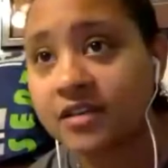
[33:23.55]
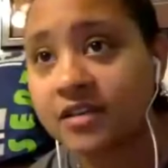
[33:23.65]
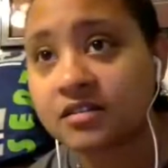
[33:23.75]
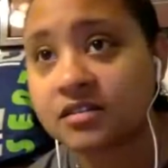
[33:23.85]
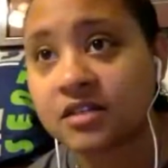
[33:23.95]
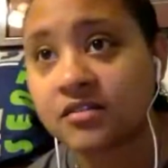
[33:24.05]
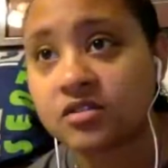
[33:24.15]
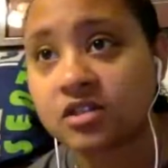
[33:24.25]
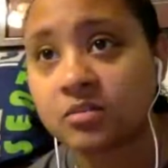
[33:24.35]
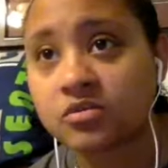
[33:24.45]
doesn't give
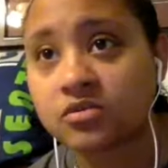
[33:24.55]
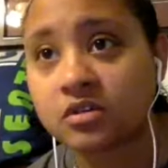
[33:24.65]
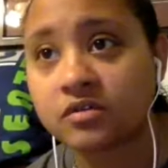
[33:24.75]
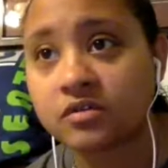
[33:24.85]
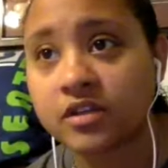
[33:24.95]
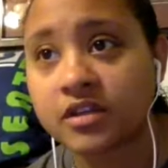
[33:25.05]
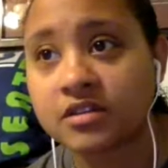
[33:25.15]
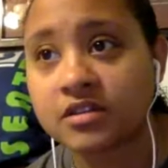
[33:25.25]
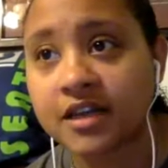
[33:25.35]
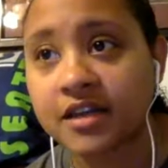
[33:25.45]
you some sort of
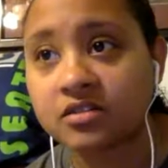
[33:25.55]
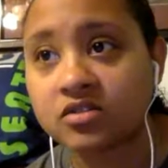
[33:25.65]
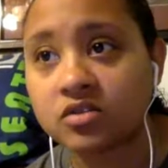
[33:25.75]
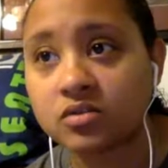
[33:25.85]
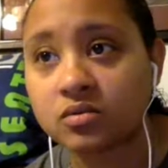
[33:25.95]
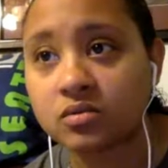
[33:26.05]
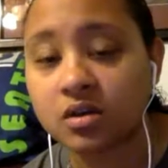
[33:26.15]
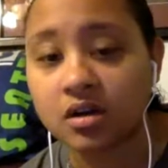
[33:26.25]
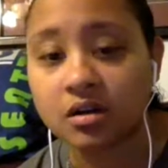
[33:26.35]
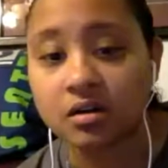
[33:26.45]
insight to a
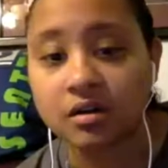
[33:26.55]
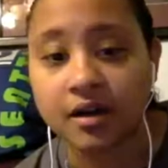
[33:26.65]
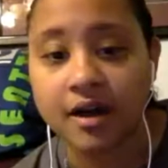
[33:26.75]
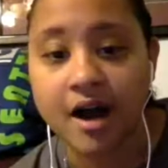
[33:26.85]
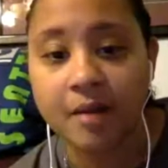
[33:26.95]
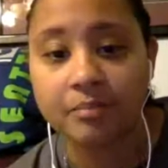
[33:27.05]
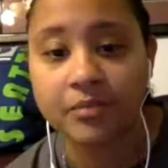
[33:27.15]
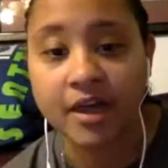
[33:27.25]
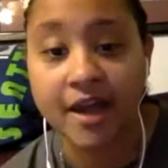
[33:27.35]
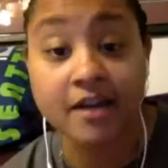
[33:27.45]
cop
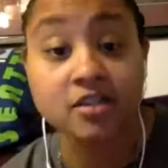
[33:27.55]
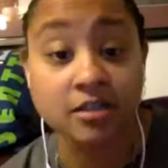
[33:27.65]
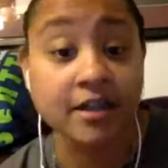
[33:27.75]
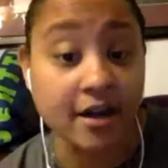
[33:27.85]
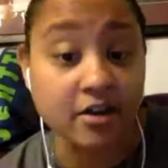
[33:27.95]
that actually cares